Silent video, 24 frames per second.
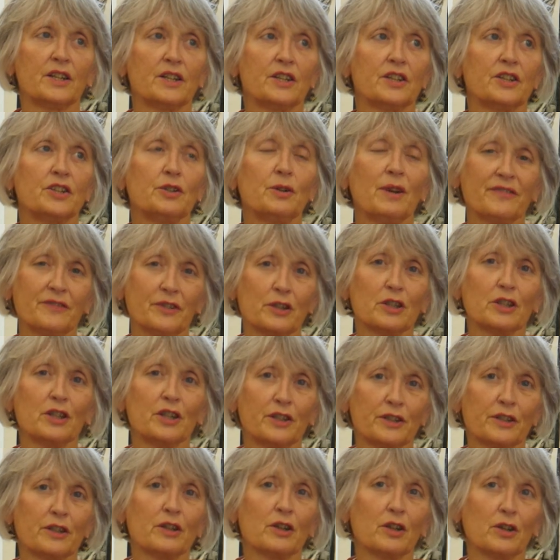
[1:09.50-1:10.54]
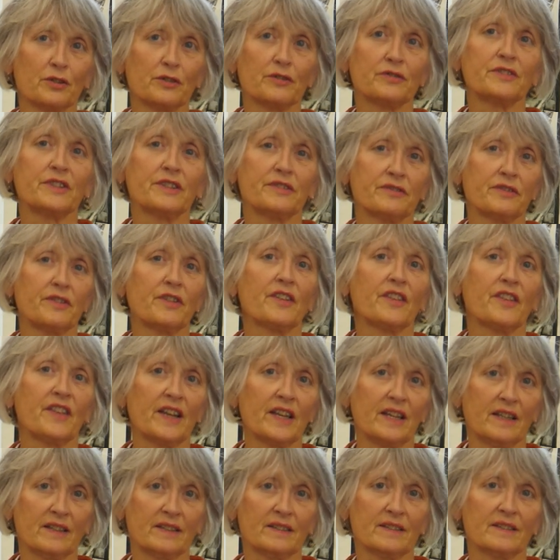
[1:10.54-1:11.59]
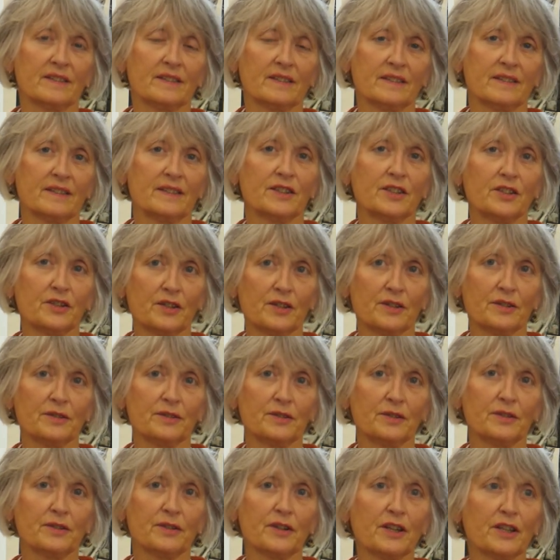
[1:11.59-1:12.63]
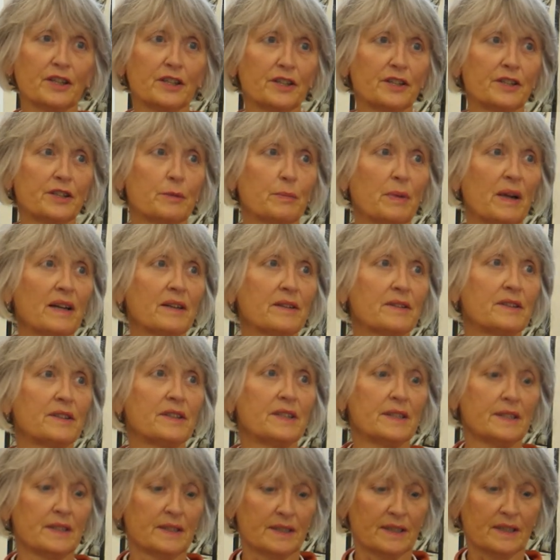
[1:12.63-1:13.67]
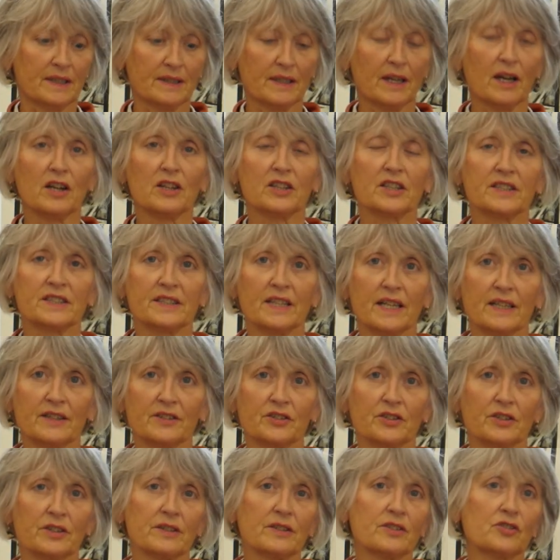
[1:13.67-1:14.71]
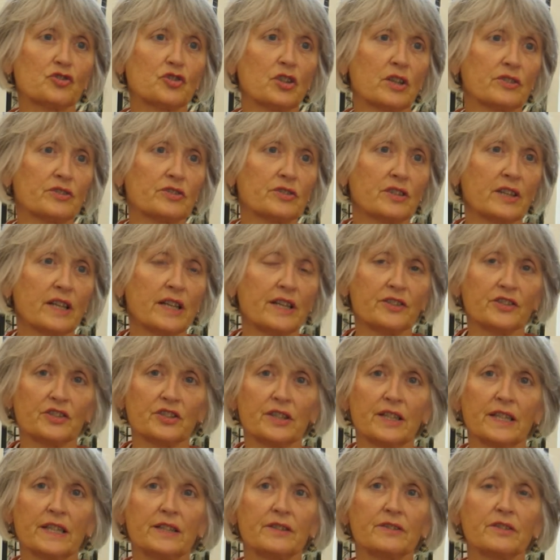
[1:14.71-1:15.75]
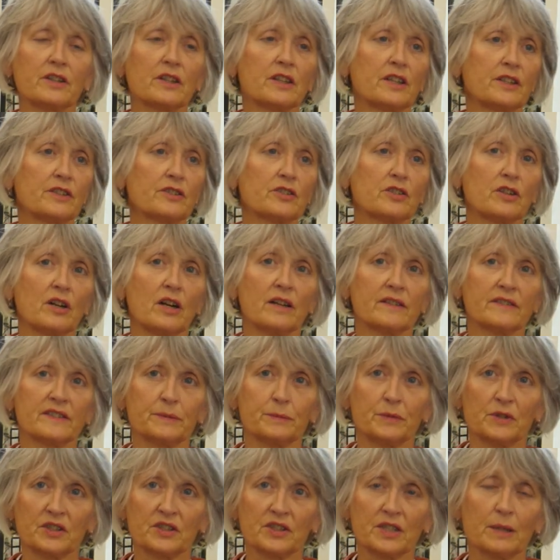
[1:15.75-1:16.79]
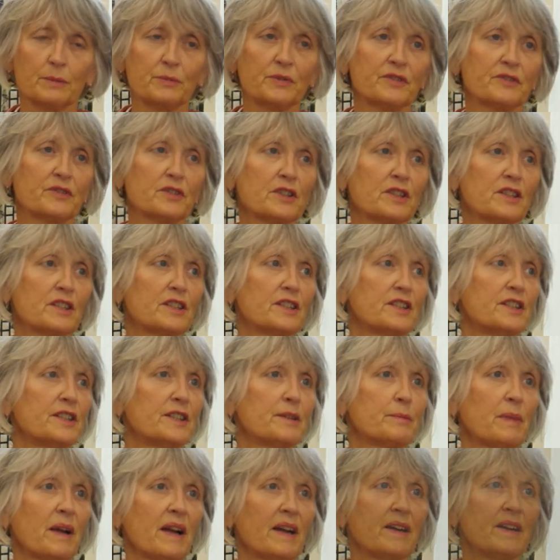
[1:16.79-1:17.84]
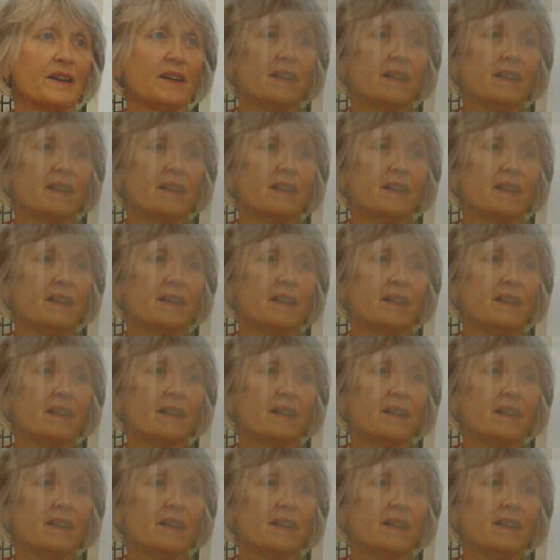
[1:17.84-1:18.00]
you have to learn a lot of different things. You know, you've got to learn about architecture, structural engineering, you've got to learn craftsmanship, you've got to learn about